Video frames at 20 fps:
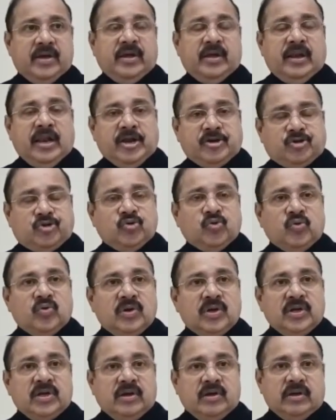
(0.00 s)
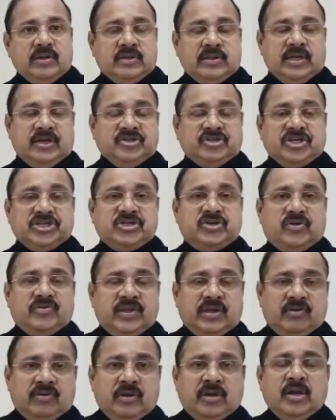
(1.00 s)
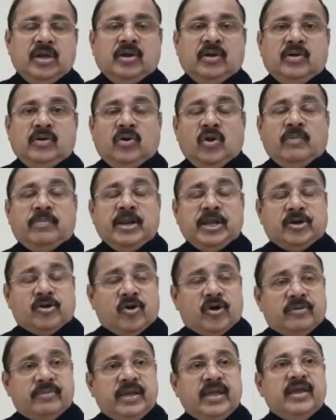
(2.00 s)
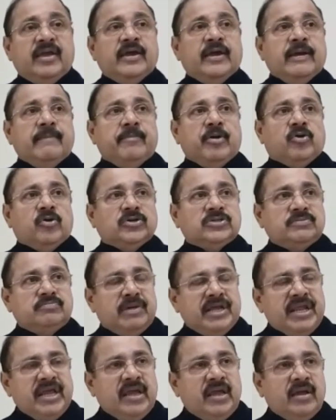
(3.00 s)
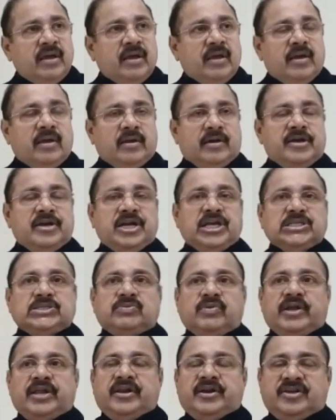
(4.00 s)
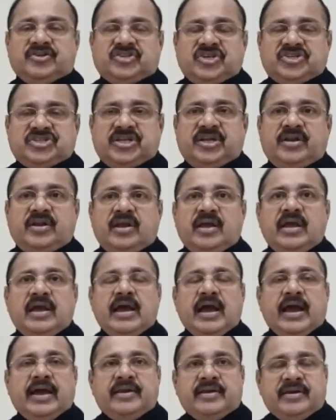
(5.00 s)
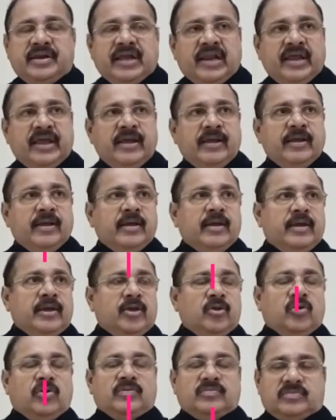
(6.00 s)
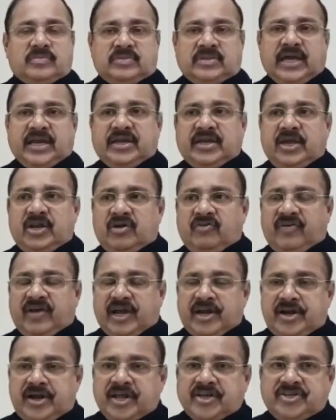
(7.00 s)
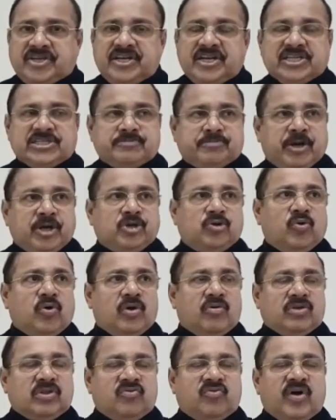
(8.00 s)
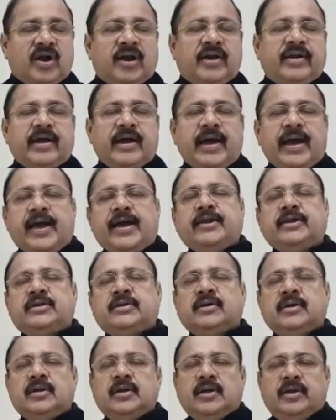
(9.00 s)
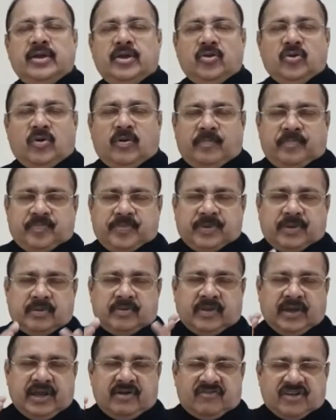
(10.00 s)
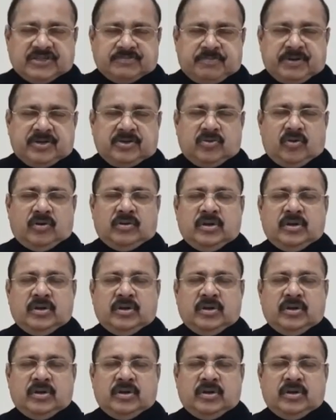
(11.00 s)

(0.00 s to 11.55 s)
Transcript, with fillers: led to the recession of the global economy because many countries were in recession and really, you know, that kind of a contagion has spread to all over the world and, you know, the investment